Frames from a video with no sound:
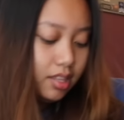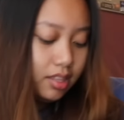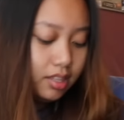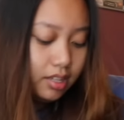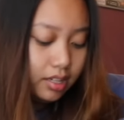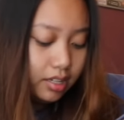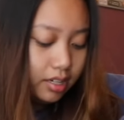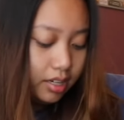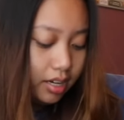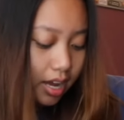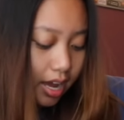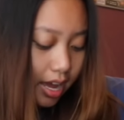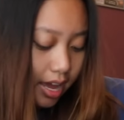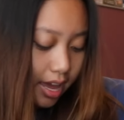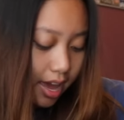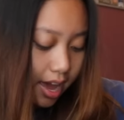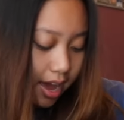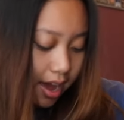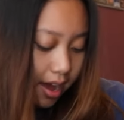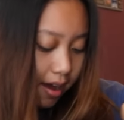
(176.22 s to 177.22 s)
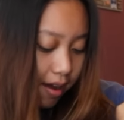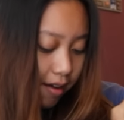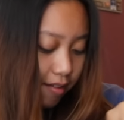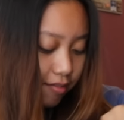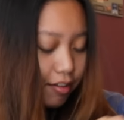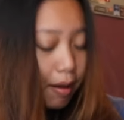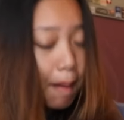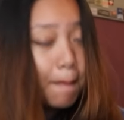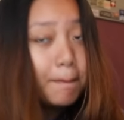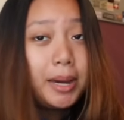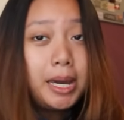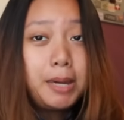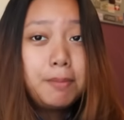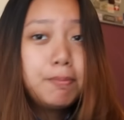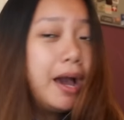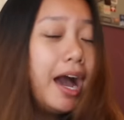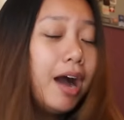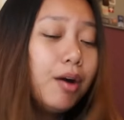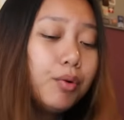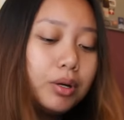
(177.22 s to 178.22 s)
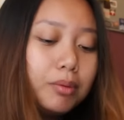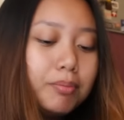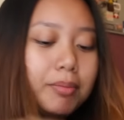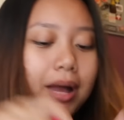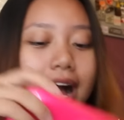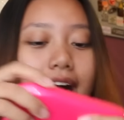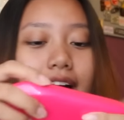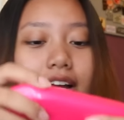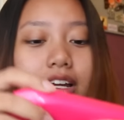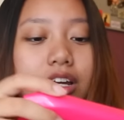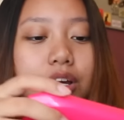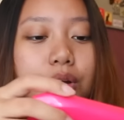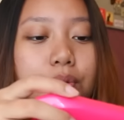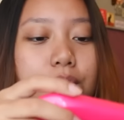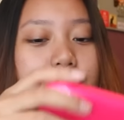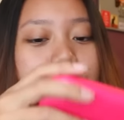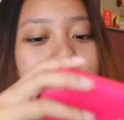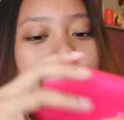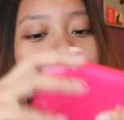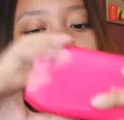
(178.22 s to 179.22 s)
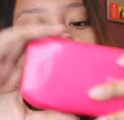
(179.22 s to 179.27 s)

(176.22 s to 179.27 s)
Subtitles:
And then I have my power bank, which I